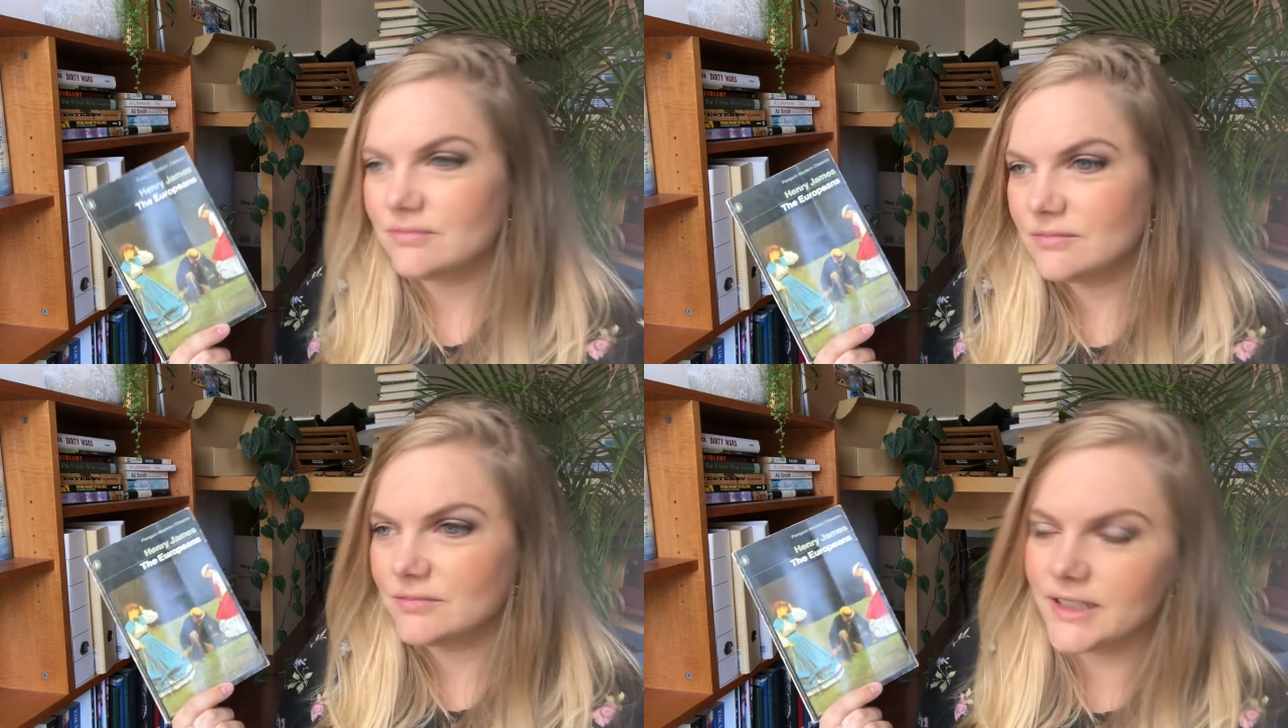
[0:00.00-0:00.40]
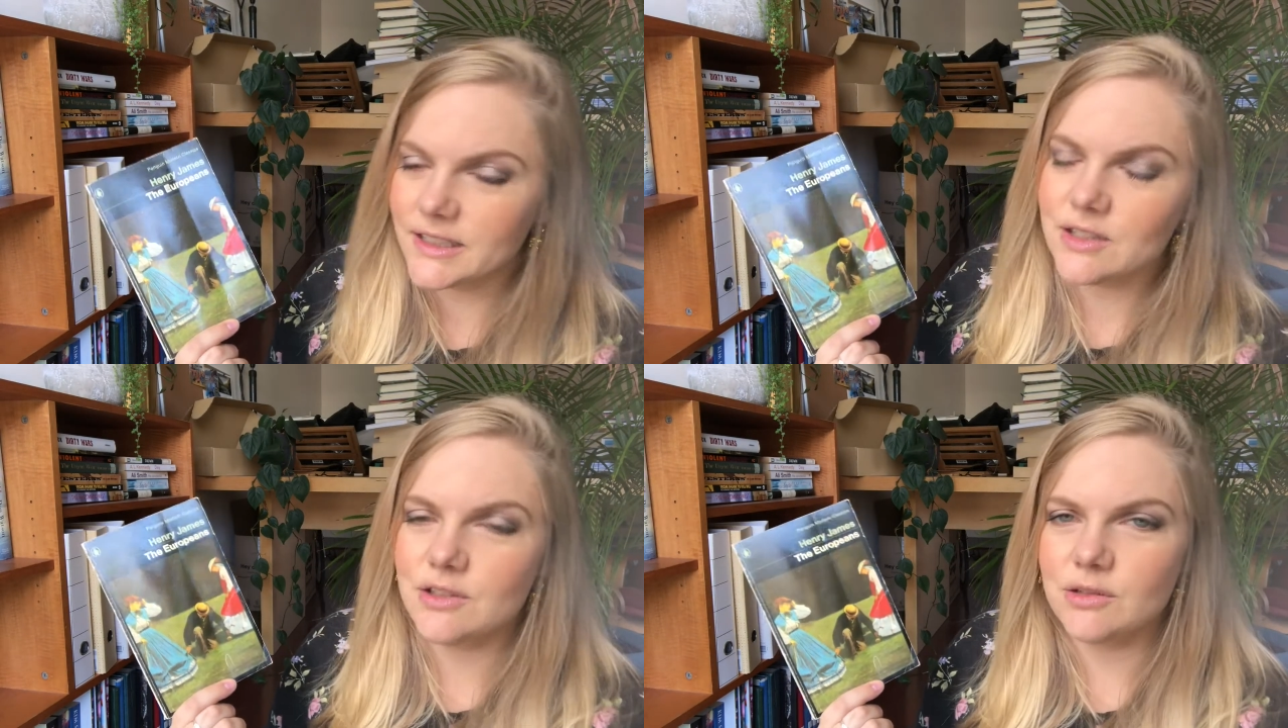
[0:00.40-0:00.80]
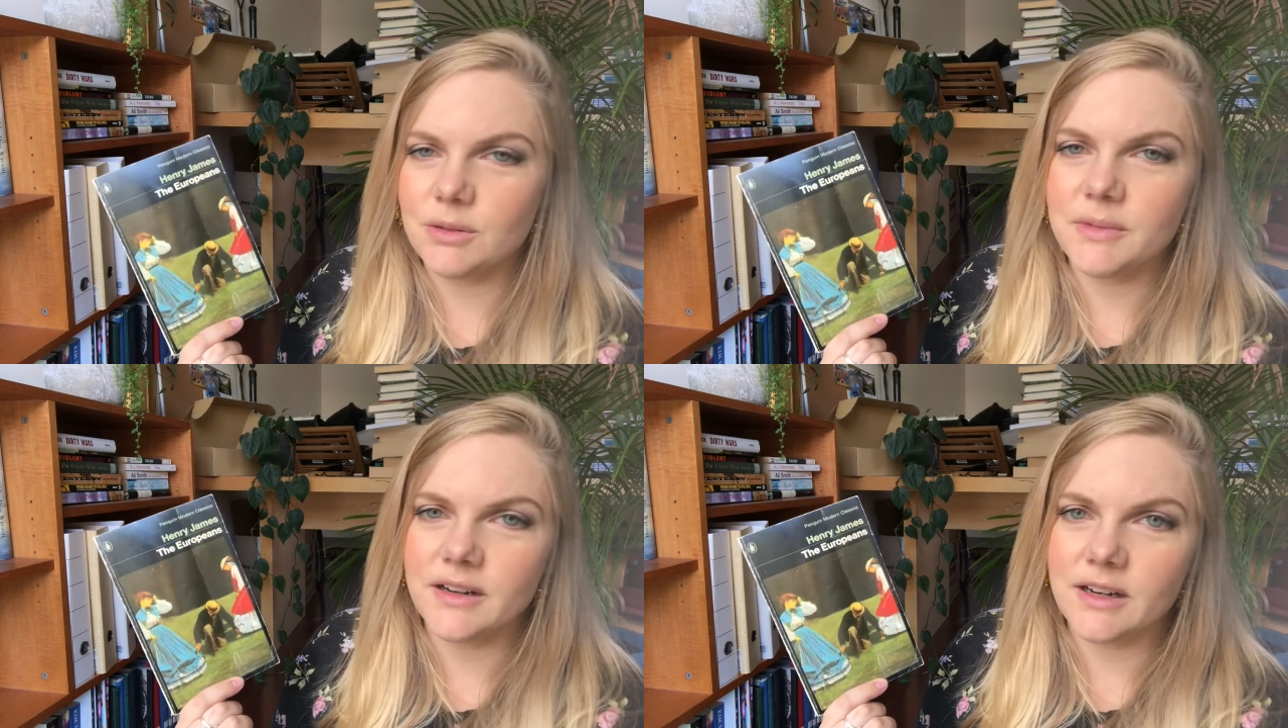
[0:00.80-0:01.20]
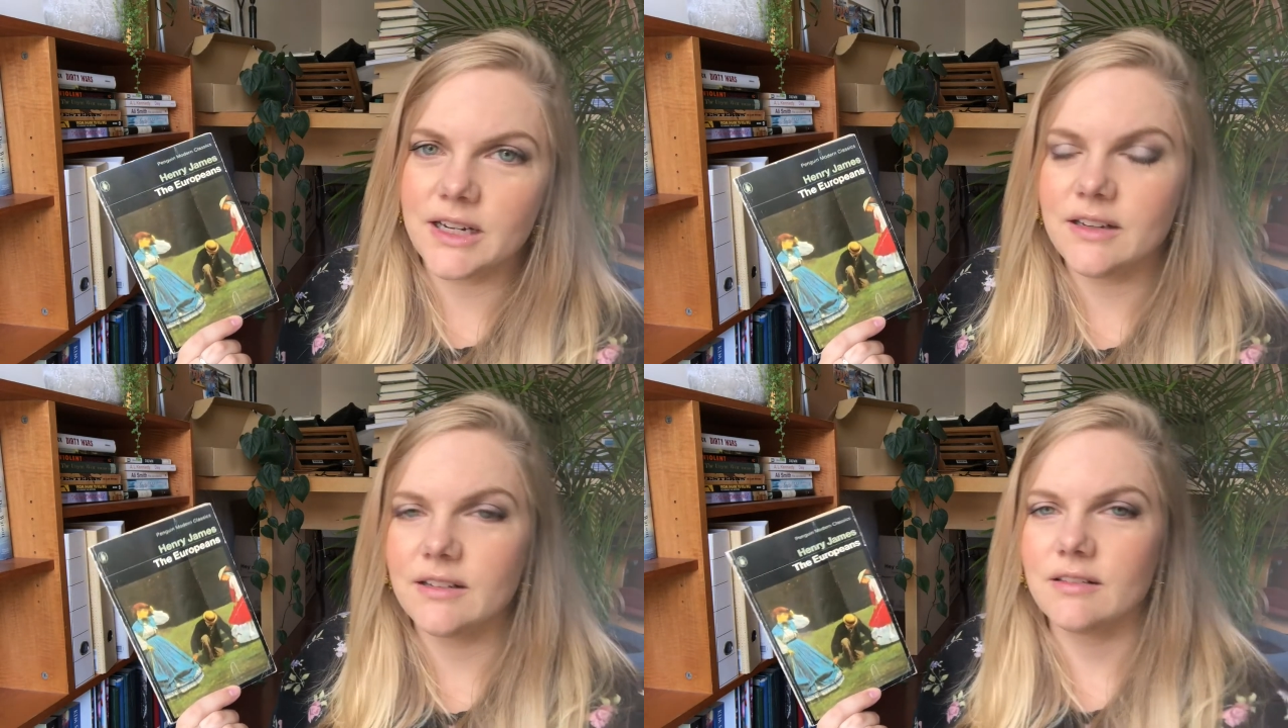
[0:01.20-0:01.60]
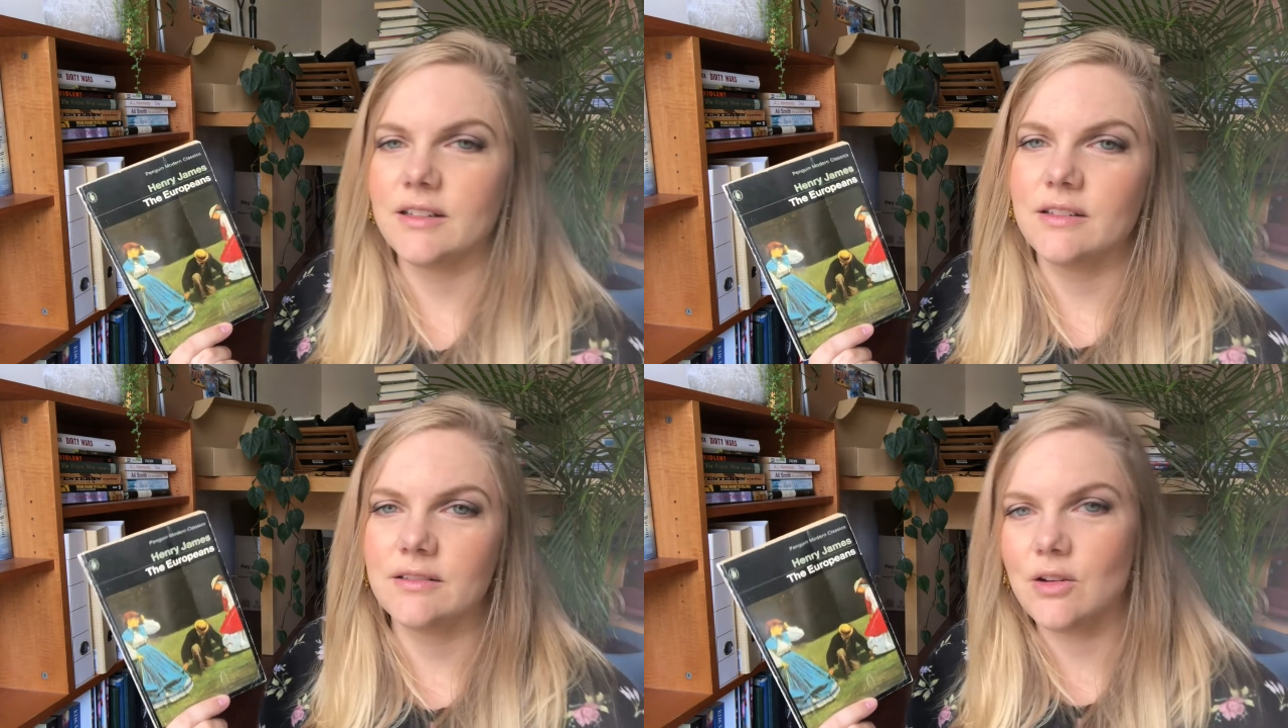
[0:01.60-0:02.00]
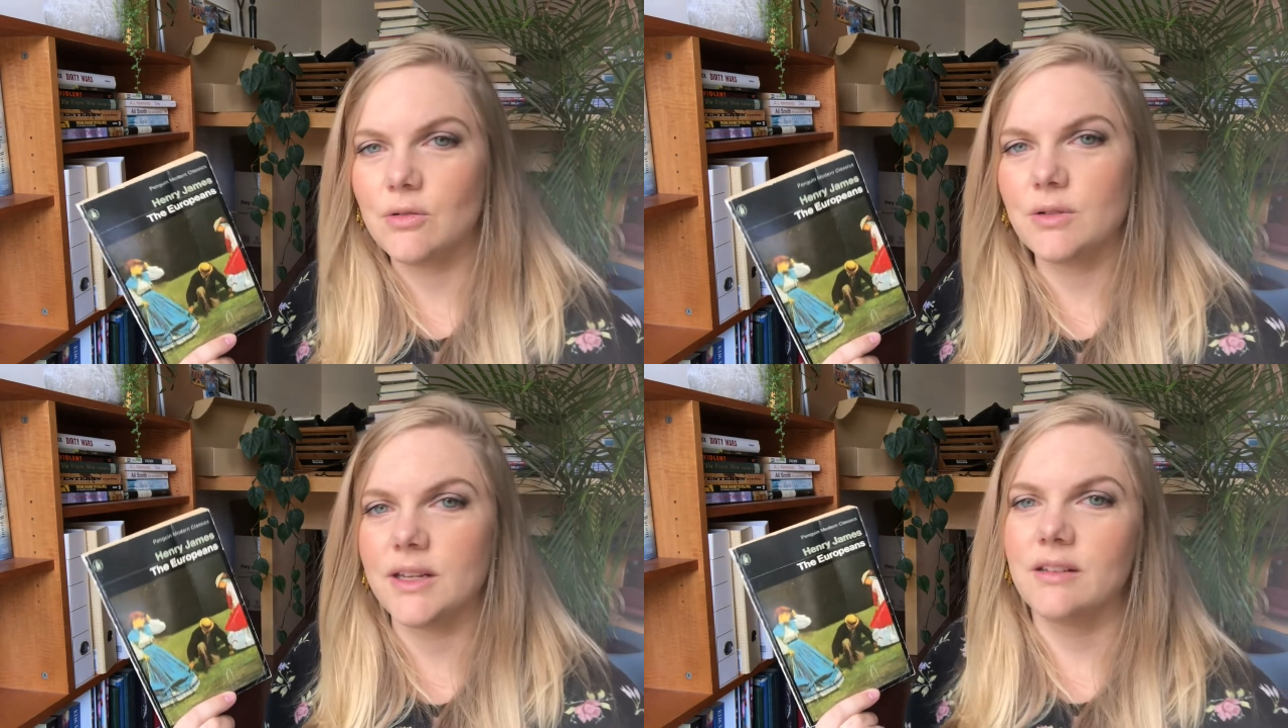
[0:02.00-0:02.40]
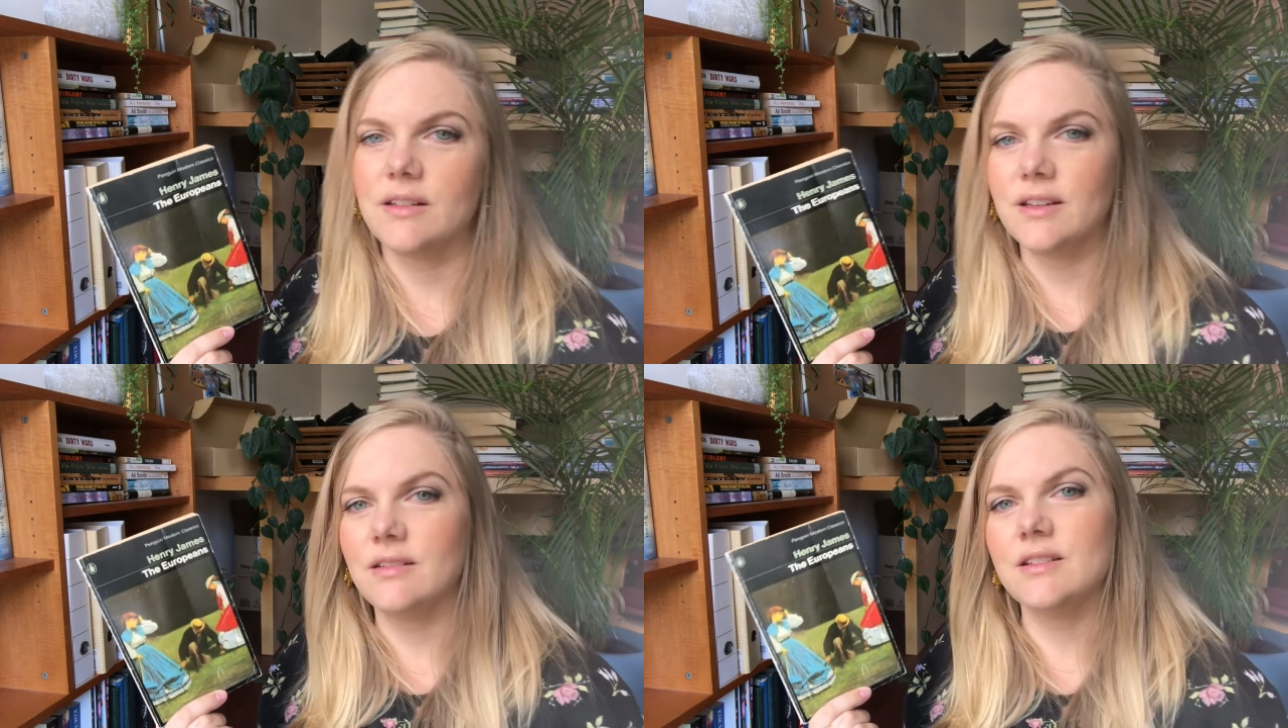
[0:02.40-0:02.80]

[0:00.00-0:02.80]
like the new America and old England